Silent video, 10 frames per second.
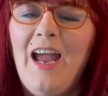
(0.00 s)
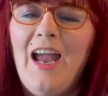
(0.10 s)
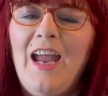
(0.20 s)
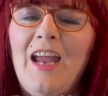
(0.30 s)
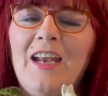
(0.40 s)

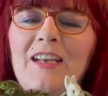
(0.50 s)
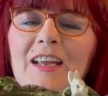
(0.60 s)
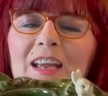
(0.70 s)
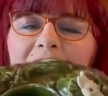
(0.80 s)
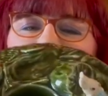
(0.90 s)
And
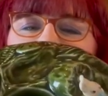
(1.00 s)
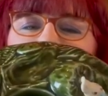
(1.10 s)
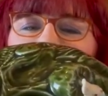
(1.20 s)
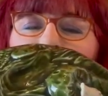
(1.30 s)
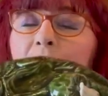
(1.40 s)
it's
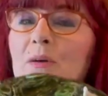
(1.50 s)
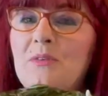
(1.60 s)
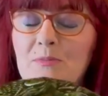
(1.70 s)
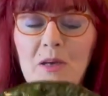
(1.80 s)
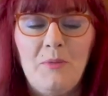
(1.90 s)
like a,
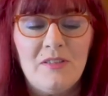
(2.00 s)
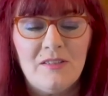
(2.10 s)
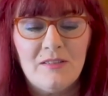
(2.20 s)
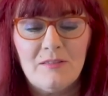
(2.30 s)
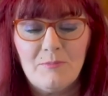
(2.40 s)
it
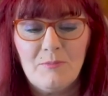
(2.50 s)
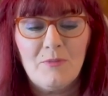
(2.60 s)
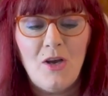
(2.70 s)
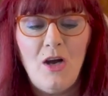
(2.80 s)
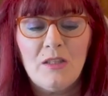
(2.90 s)
was
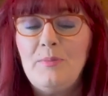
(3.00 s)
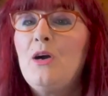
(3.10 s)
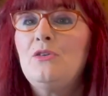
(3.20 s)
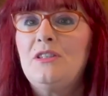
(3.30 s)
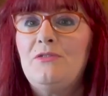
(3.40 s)
called a
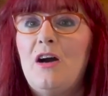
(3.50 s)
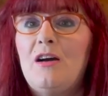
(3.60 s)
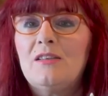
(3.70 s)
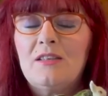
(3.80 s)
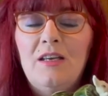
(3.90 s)
posy
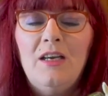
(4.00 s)
vase.